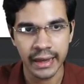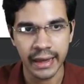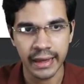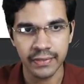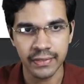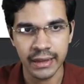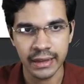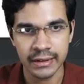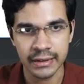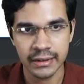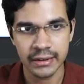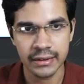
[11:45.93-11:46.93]
And
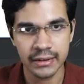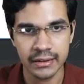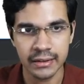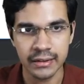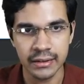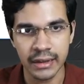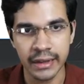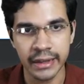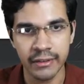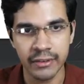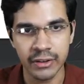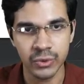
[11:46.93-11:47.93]
then
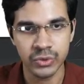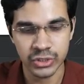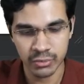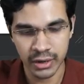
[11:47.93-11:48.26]
I will use the